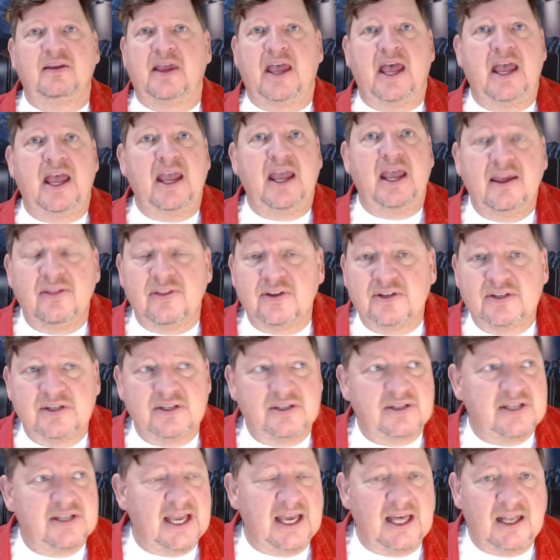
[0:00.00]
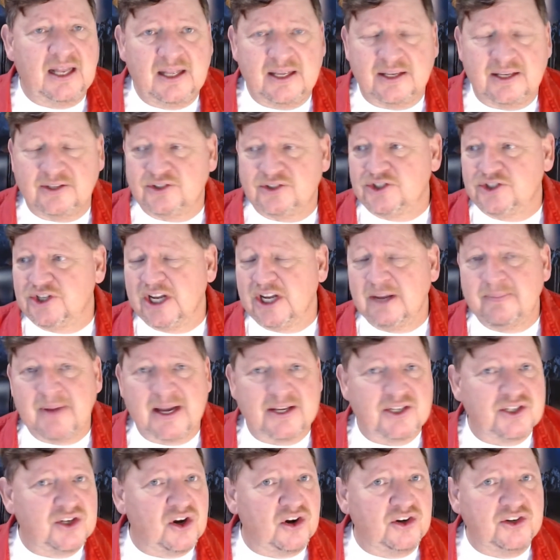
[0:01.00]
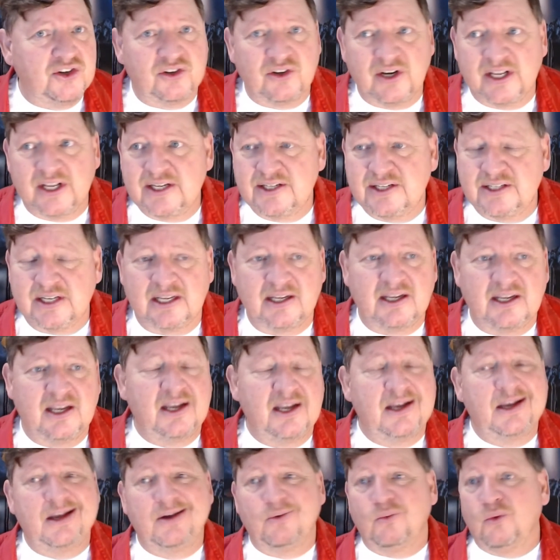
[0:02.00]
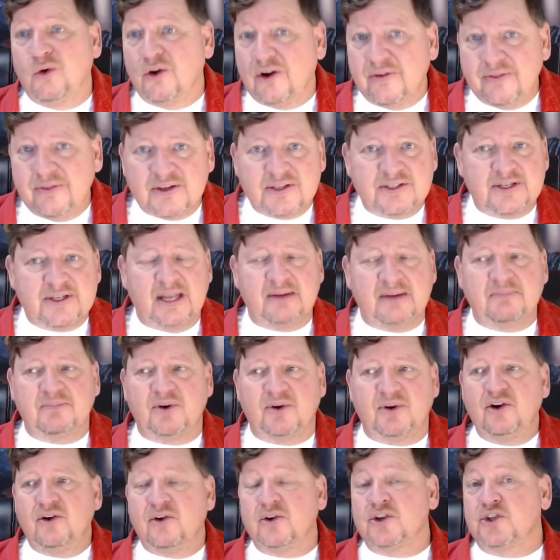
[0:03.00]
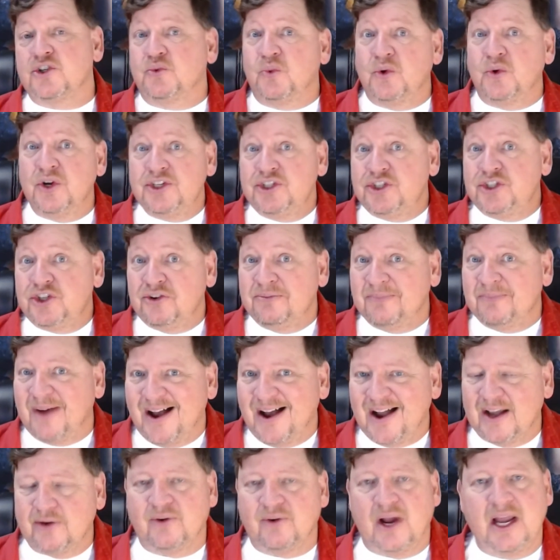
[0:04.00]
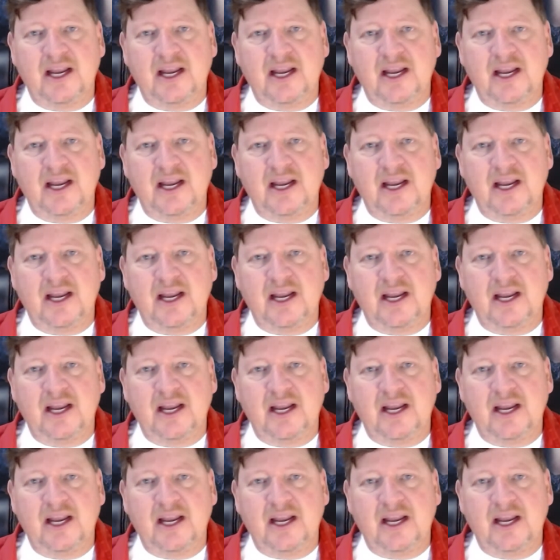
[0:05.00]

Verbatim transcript: Hey, this is Kelly. Jim, I saw your listing. We're in the same brokerage. Would you mind?